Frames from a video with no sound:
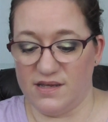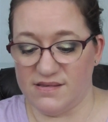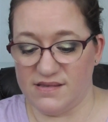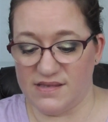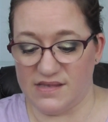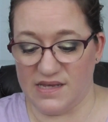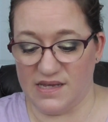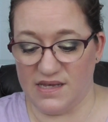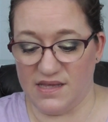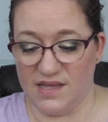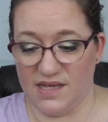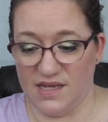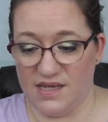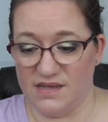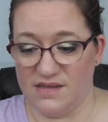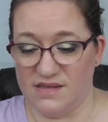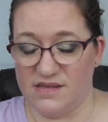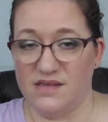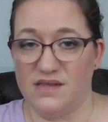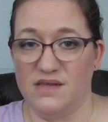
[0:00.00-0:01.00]
see
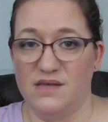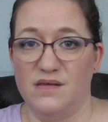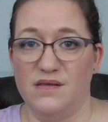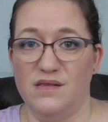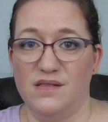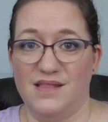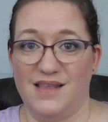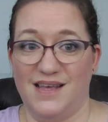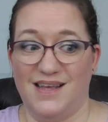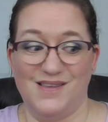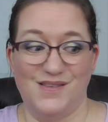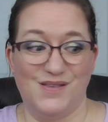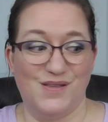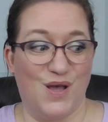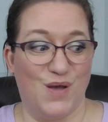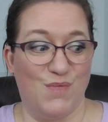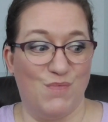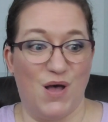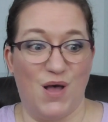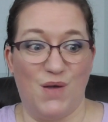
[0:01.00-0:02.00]
these things
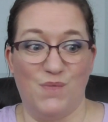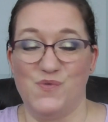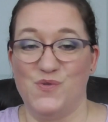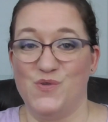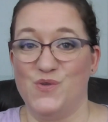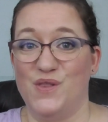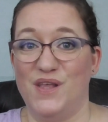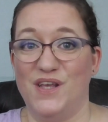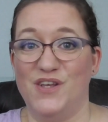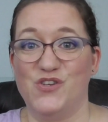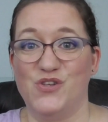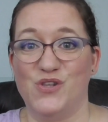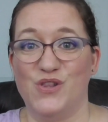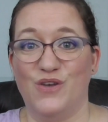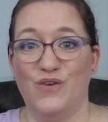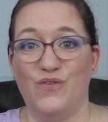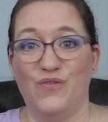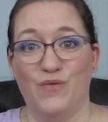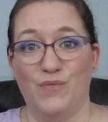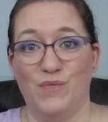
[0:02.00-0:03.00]
come up. So they should
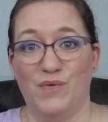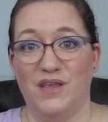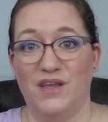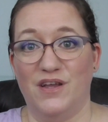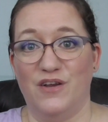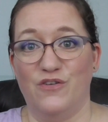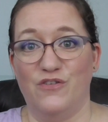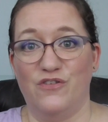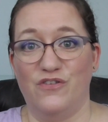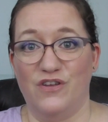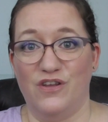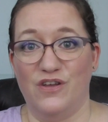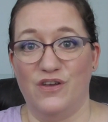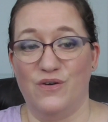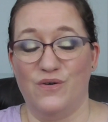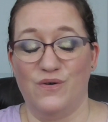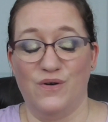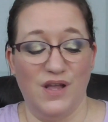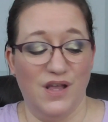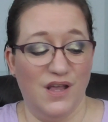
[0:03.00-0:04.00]
look familiar to
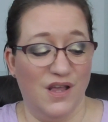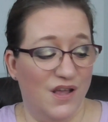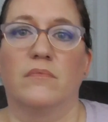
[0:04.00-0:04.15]
you.